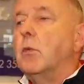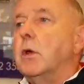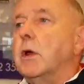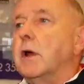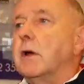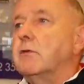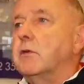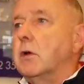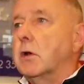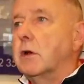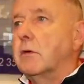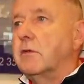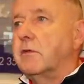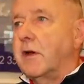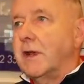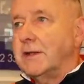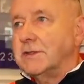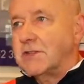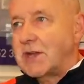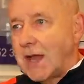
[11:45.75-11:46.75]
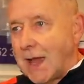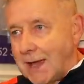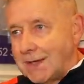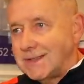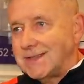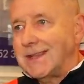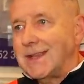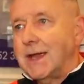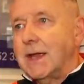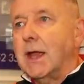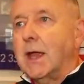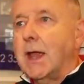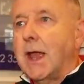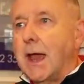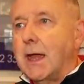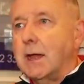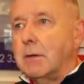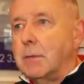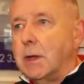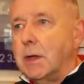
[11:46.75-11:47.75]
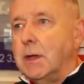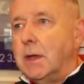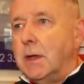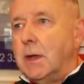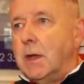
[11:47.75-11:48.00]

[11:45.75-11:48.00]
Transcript: We have got a fantastic academy.